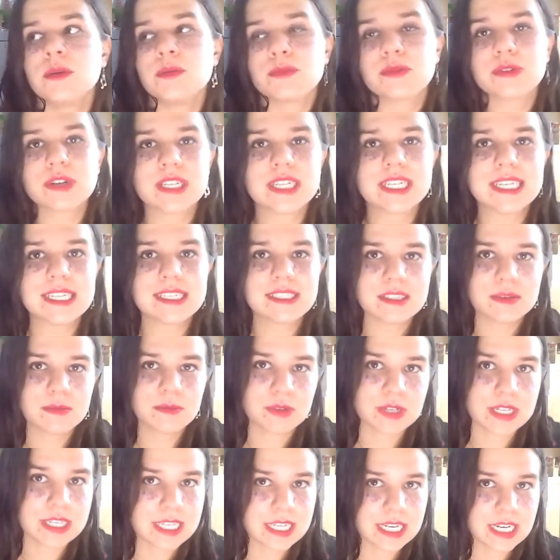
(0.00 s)
Pretty Isn't
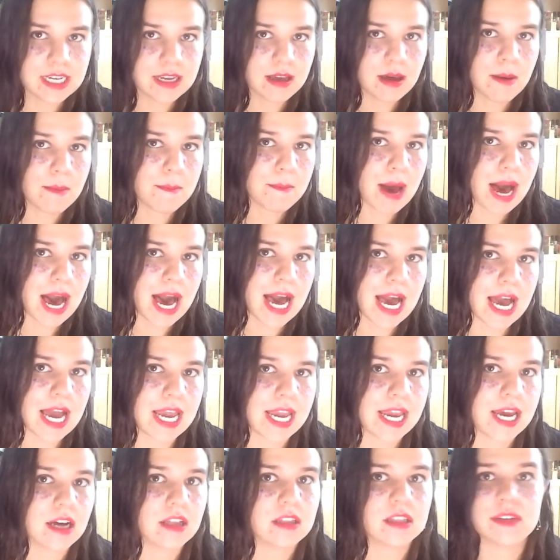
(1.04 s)
Pretty
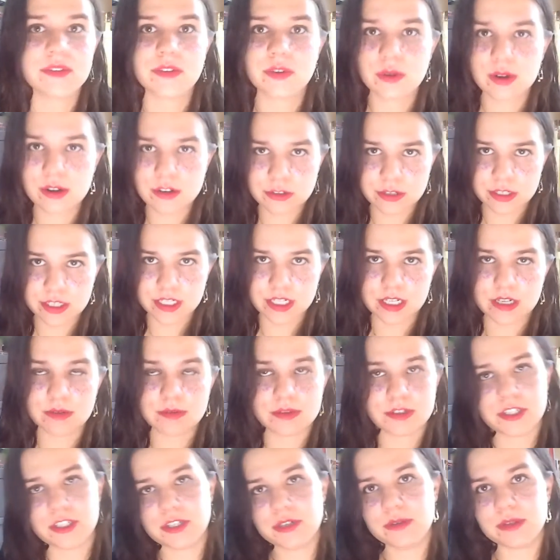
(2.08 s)
by Olivia Rodrigo,
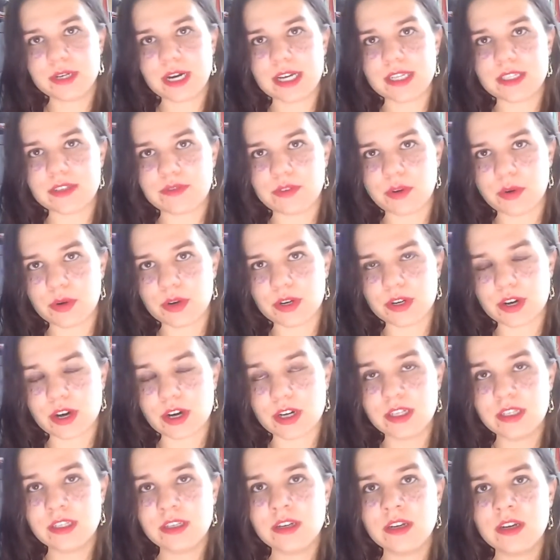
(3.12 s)
which you guys voted
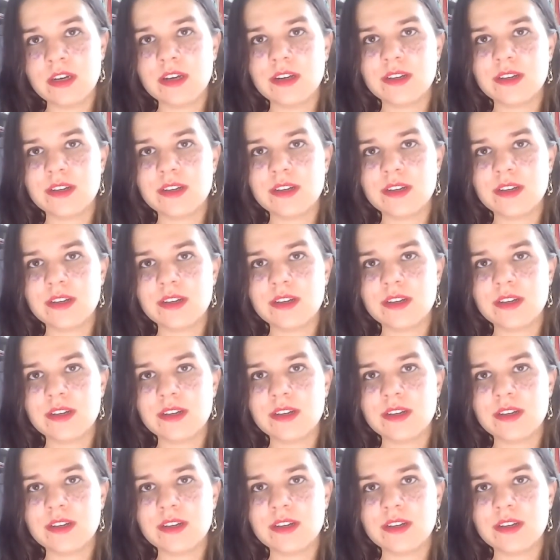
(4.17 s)
on.